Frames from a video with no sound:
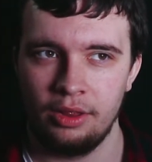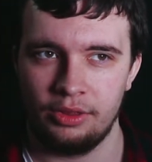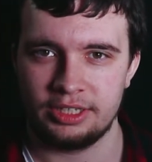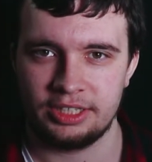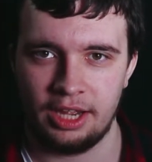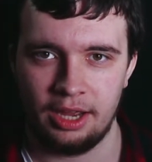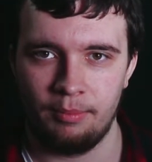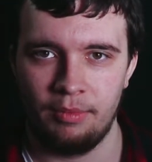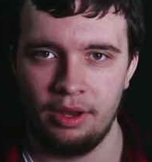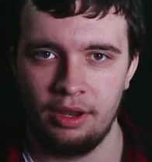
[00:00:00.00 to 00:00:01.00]
This
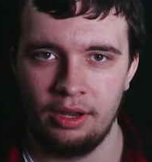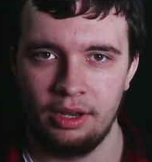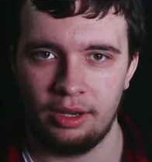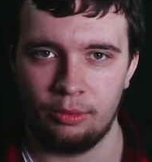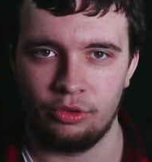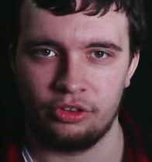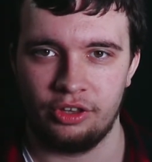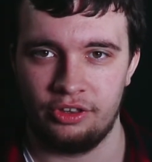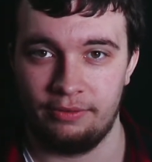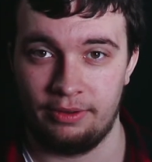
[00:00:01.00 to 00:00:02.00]
time, it was
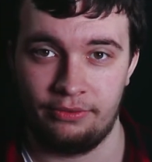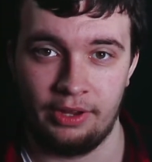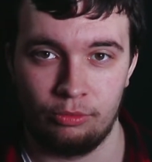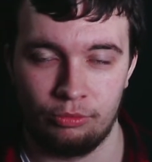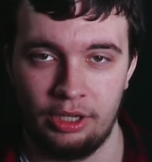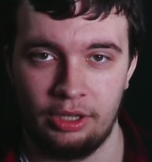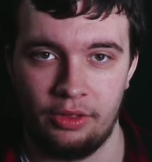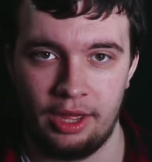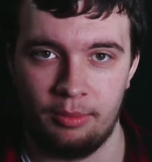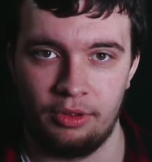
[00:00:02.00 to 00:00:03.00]
as if I felt really
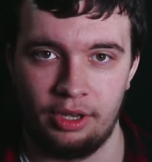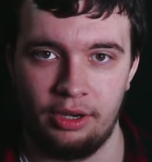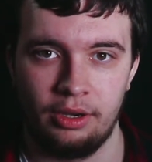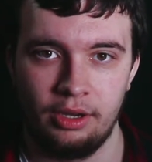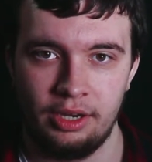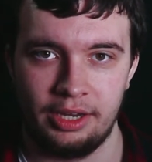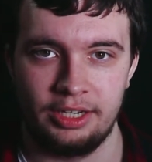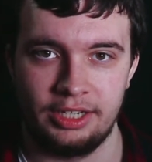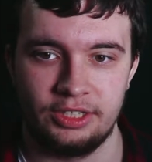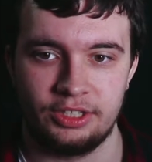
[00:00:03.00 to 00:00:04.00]
there, but then in
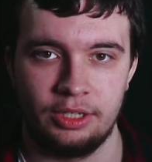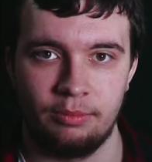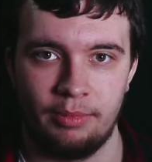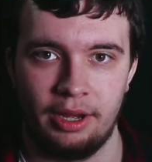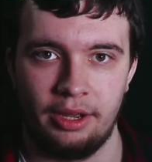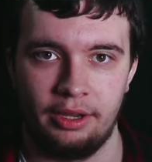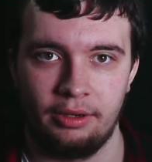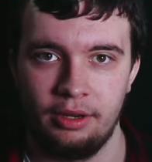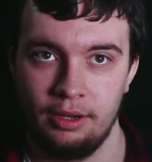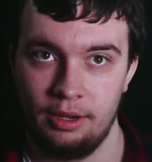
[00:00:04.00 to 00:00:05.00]
an instant my
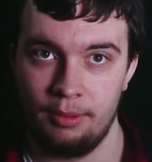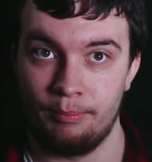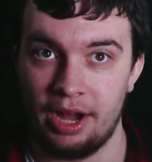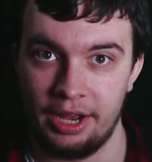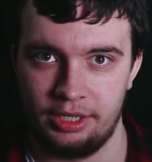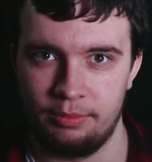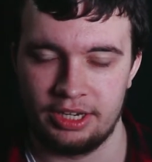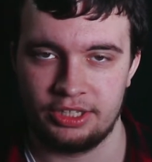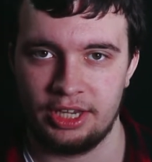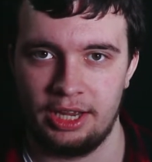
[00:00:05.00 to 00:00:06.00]
mind and
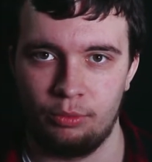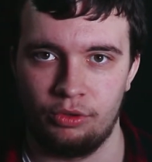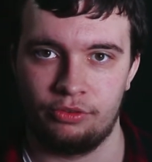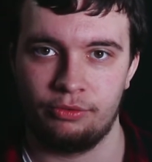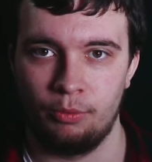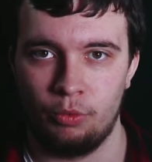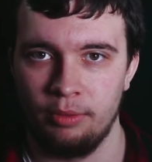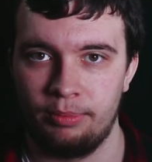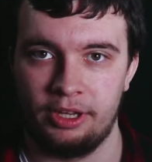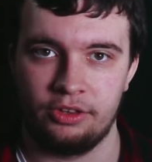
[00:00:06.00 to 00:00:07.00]
my sight was from
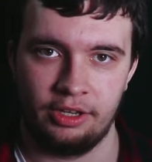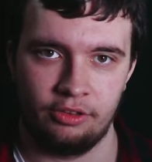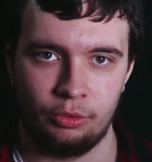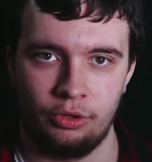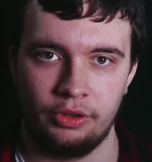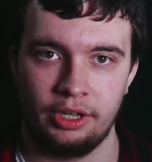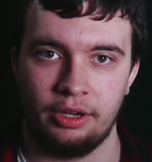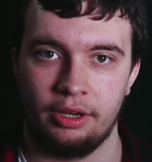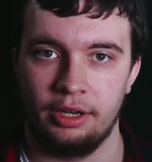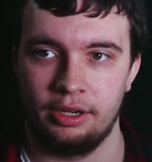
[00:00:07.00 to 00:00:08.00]
one place into another,
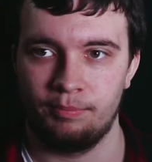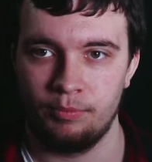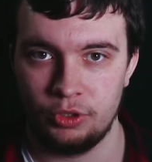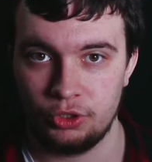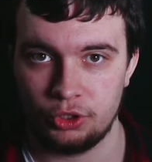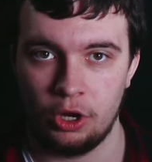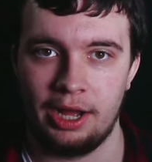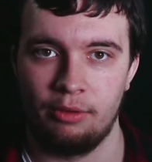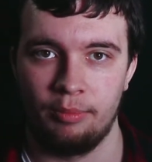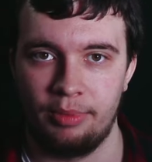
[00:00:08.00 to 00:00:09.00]
and I shot
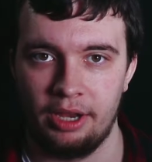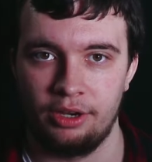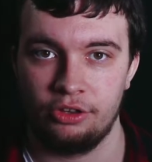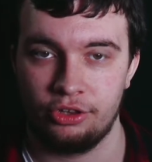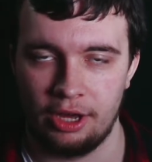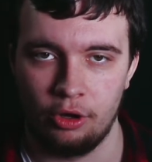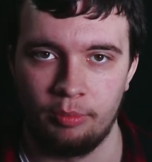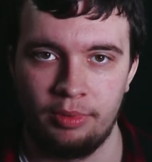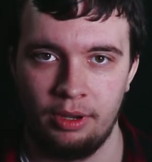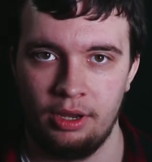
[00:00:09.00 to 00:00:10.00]
out of bed, sat
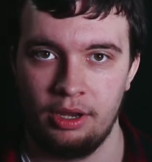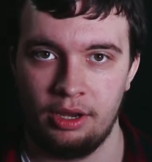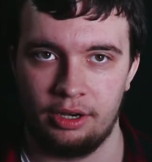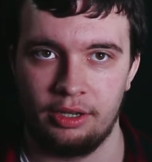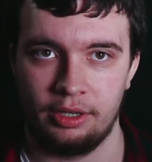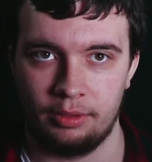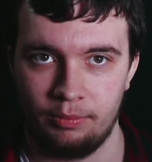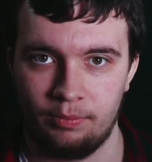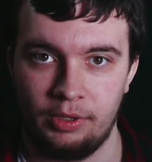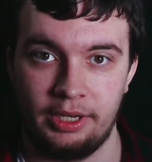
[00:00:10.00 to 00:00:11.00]
up, and I like
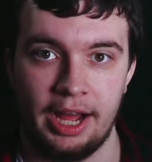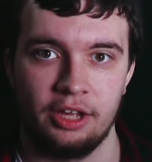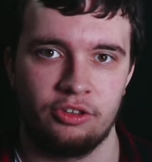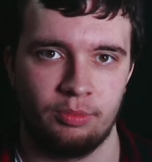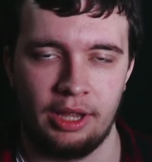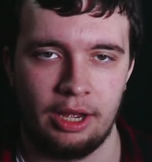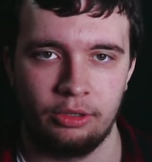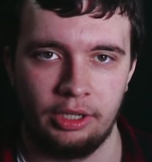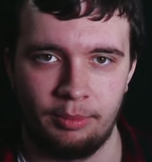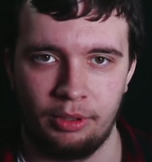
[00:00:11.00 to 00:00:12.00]
gasped
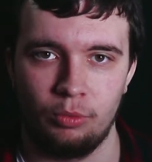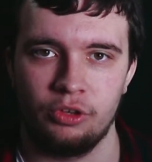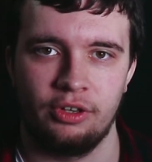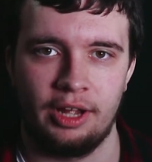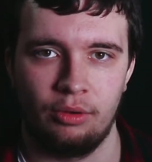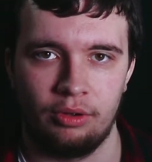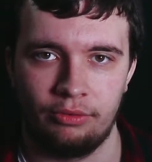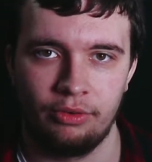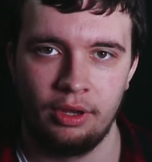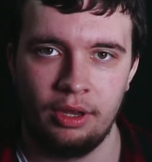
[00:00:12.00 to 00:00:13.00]
loudly, but it wasn't out of